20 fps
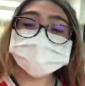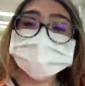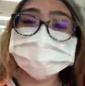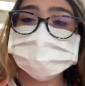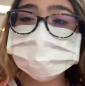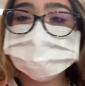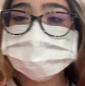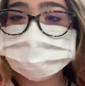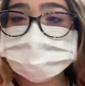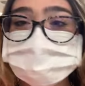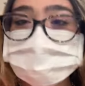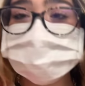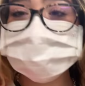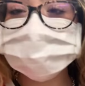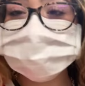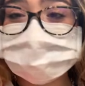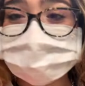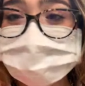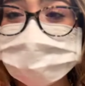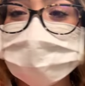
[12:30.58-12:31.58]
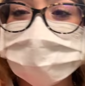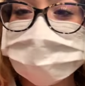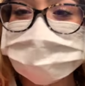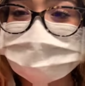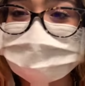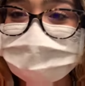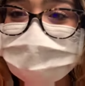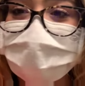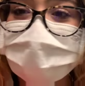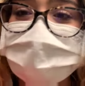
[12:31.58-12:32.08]
This, this is from when I
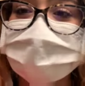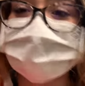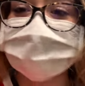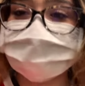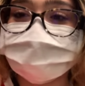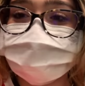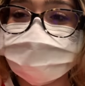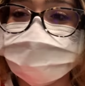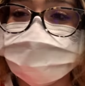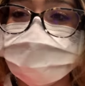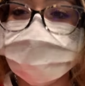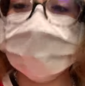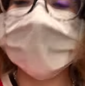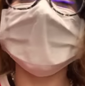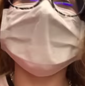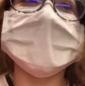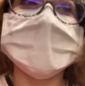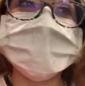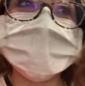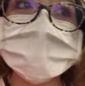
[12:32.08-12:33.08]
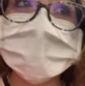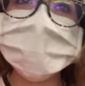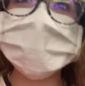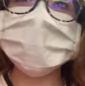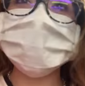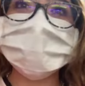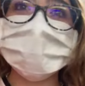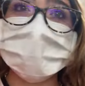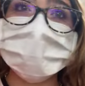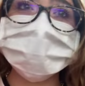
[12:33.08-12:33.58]
was five years old.
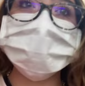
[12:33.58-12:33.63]
Literally five